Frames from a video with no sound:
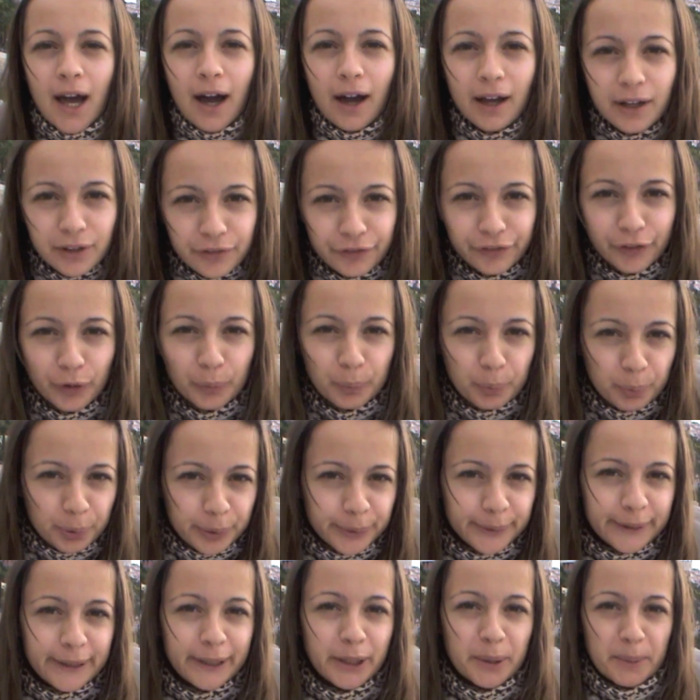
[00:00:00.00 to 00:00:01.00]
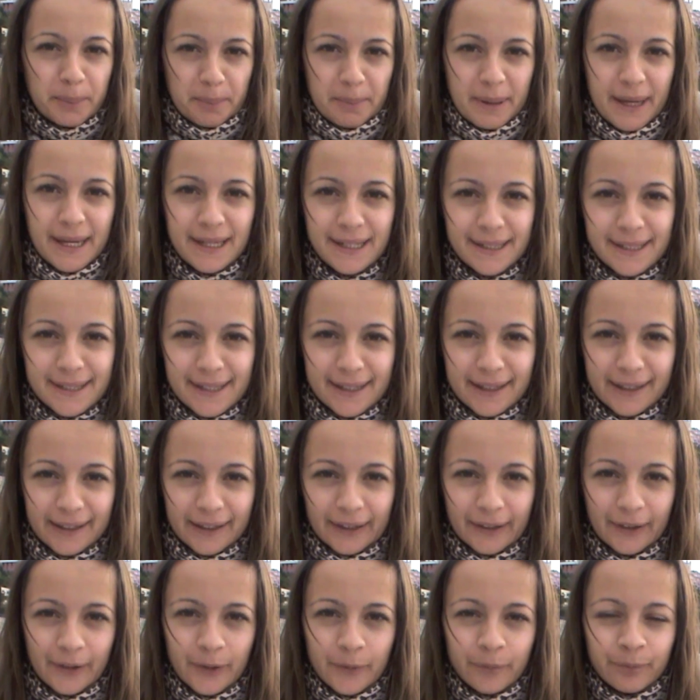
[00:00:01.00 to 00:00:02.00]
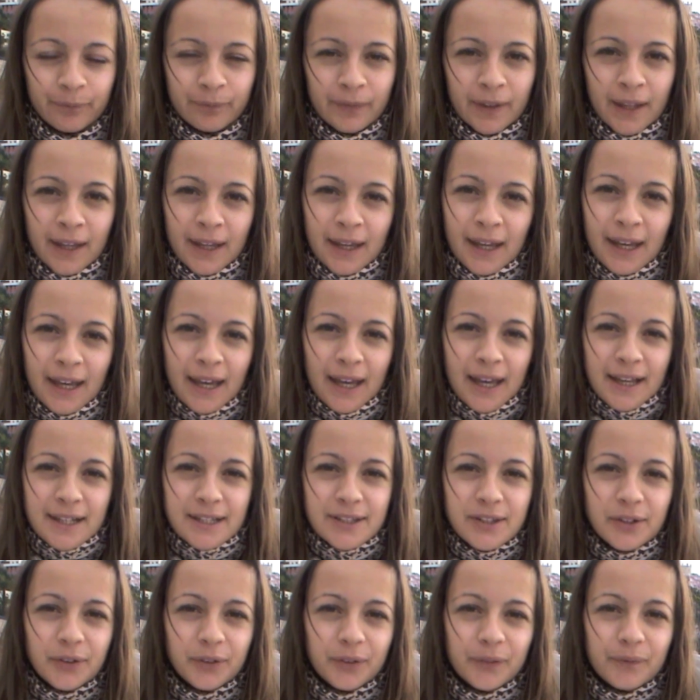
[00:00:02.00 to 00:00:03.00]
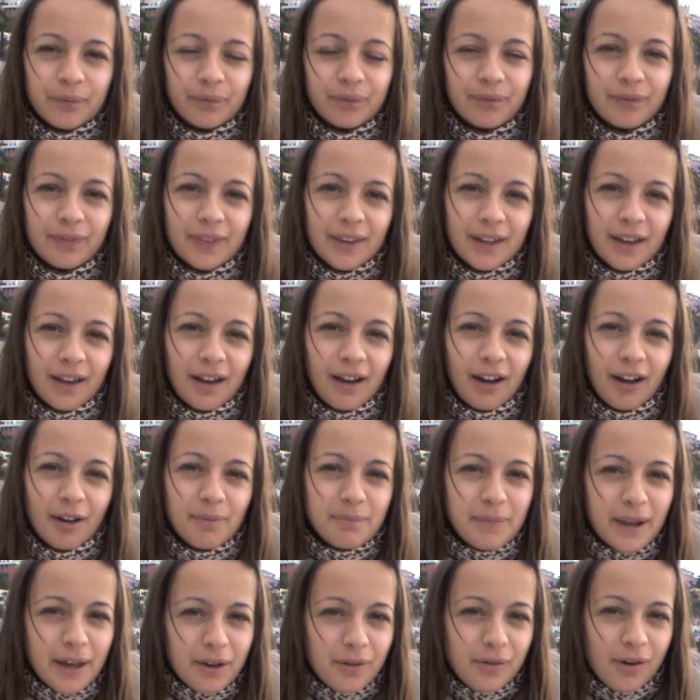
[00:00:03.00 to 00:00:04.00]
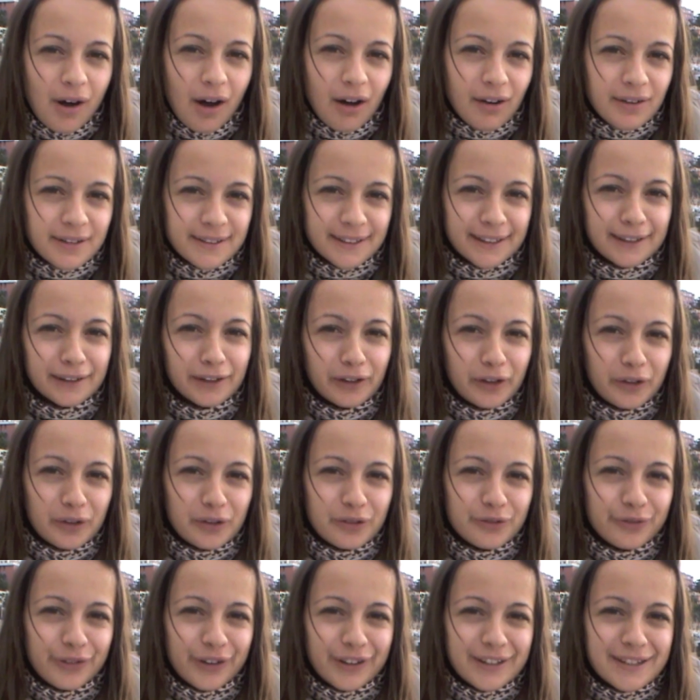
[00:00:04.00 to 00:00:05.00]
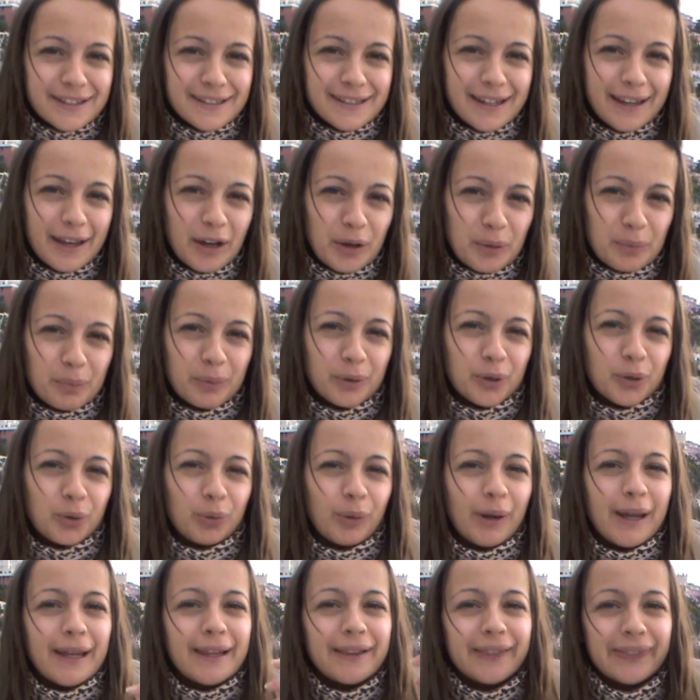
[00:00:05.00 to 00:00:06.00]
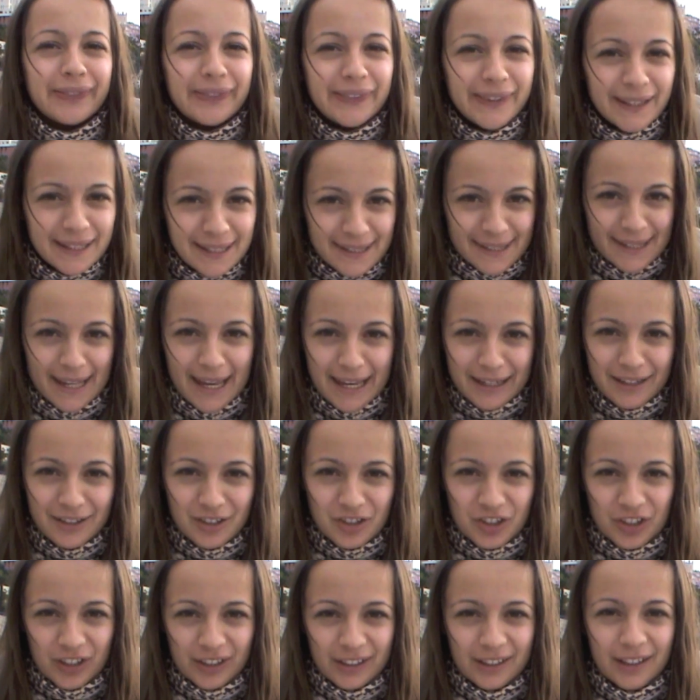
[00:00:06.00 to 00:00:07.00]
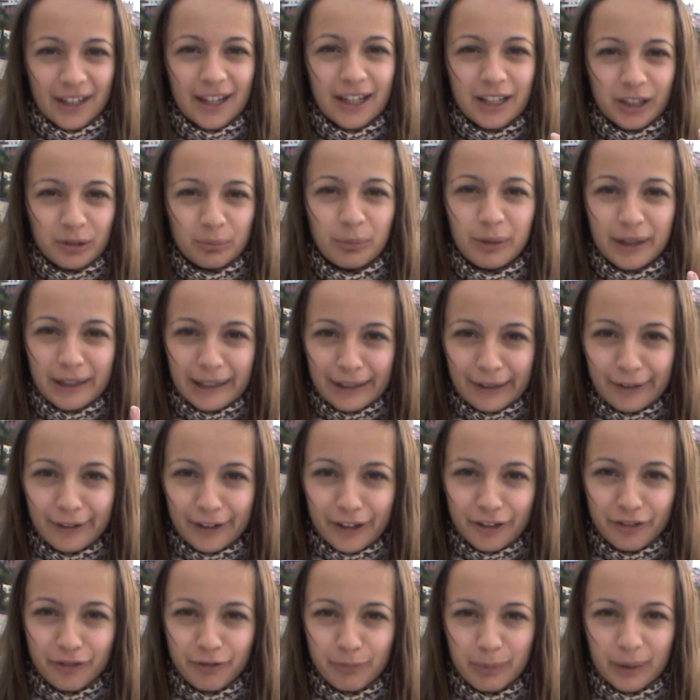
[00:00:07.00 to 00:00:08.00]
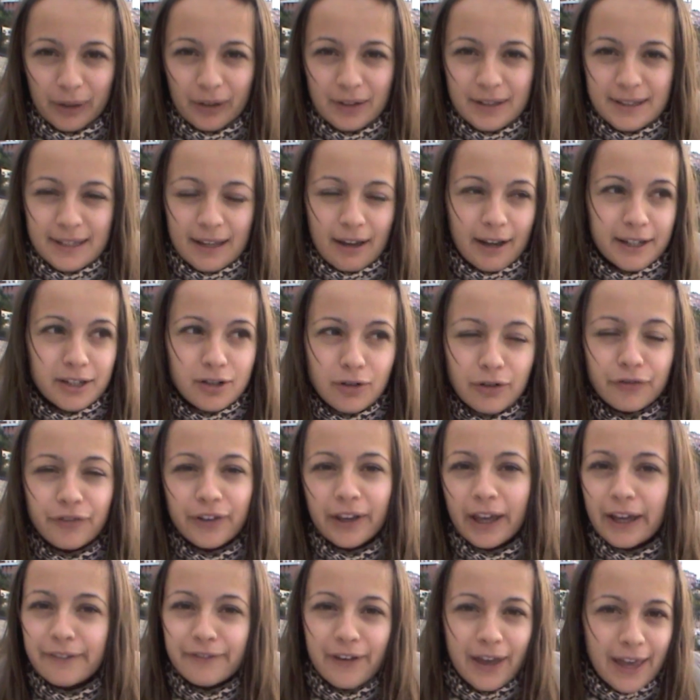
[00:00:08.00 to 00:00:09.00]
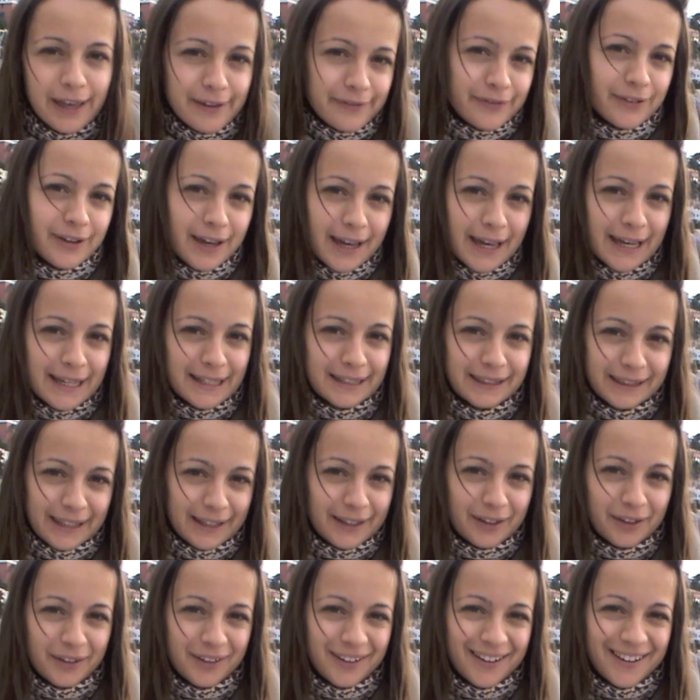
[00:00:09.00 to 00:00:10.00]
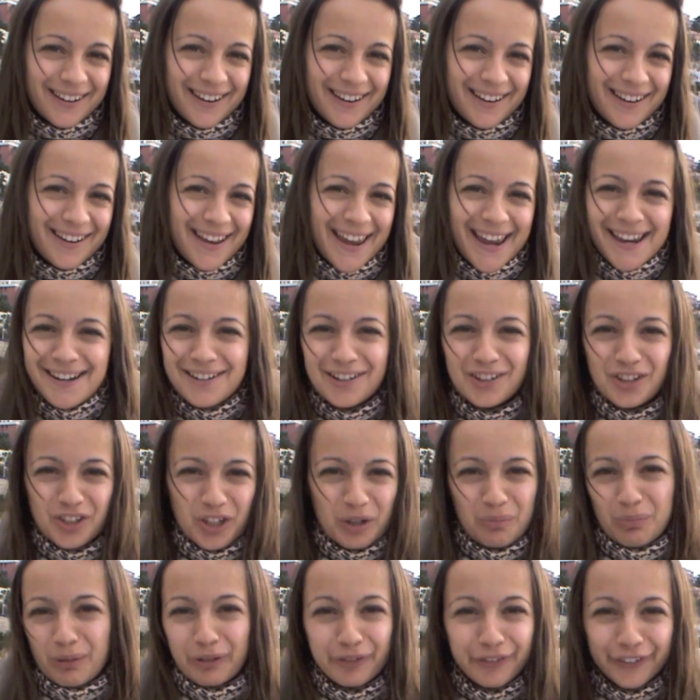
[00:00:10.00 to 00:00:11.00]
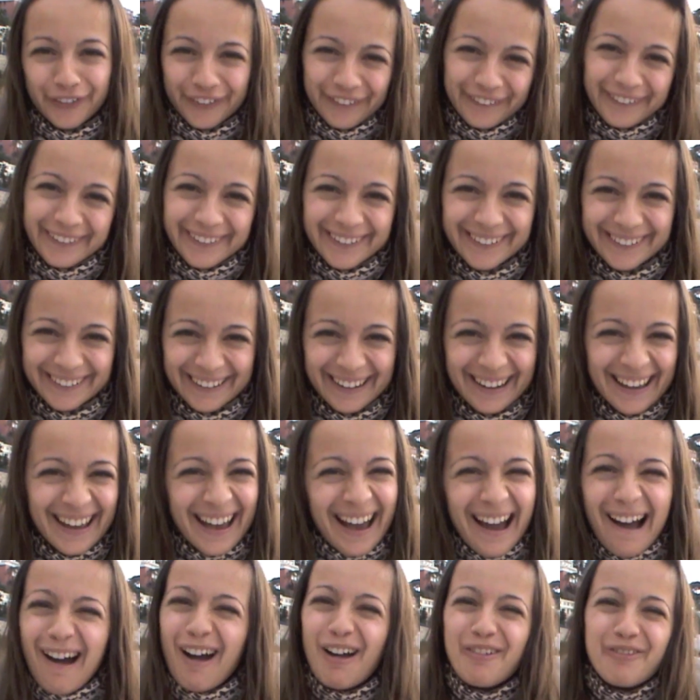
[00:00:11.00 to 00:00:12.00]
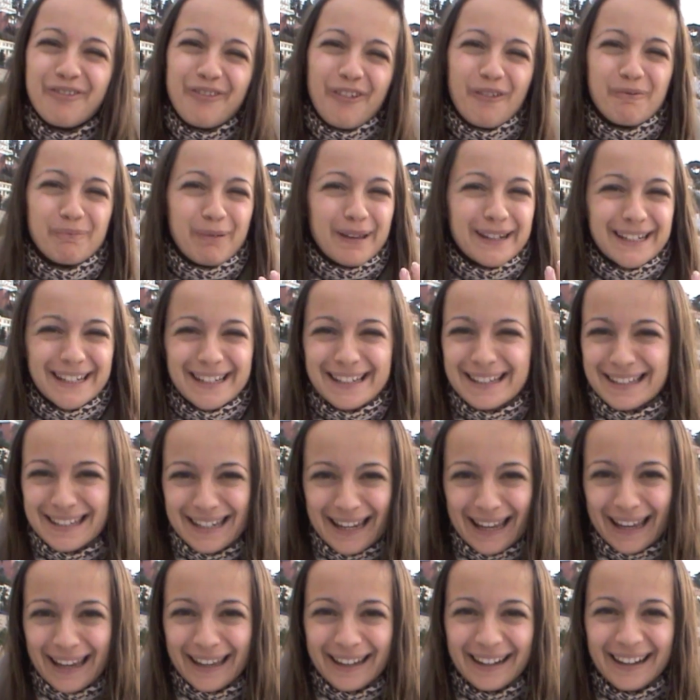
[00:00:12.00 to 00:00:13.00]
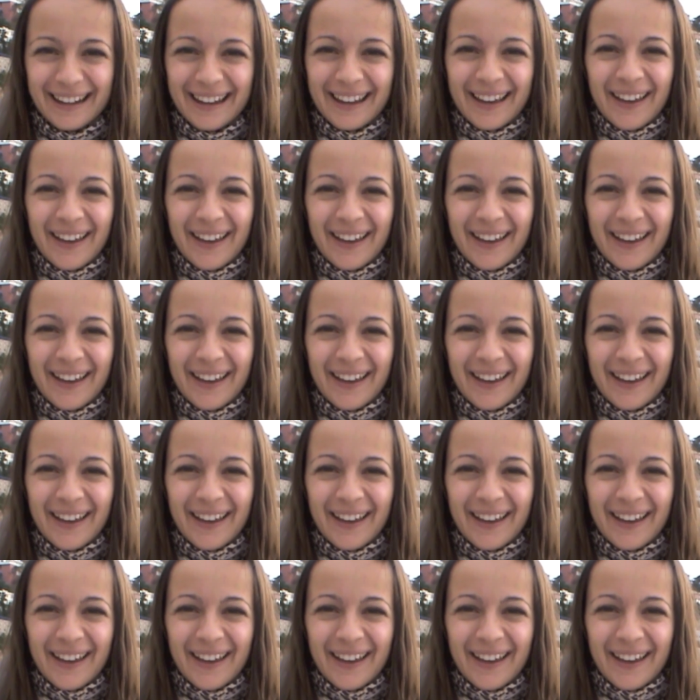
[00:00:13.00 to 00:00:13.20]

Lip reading: I'd feel pretty amazing. So I'm now asking the universe to help create this energy in my life, because I don't think I've ever had that energy before. I've been in debt